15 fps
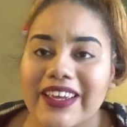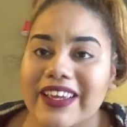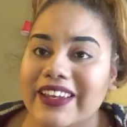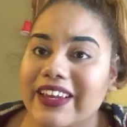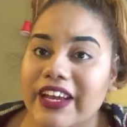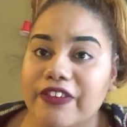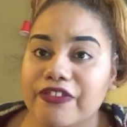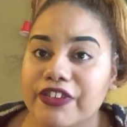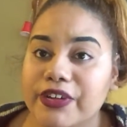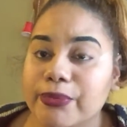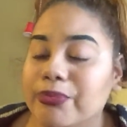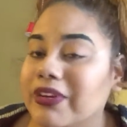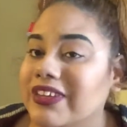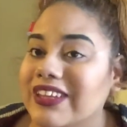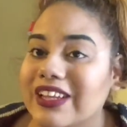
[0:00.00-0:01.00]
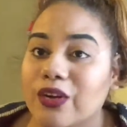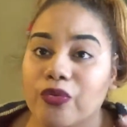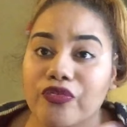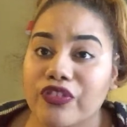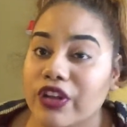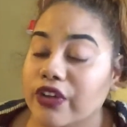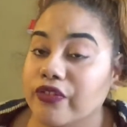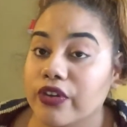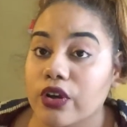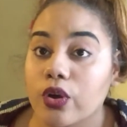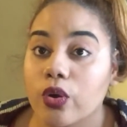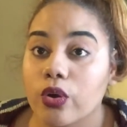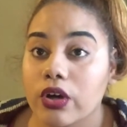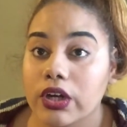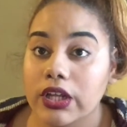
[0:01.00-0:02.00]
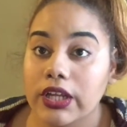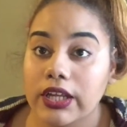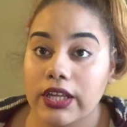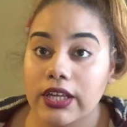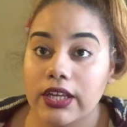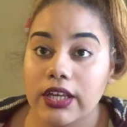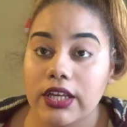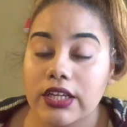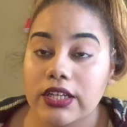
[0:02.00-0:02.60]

and effort, plus I don't feel like recording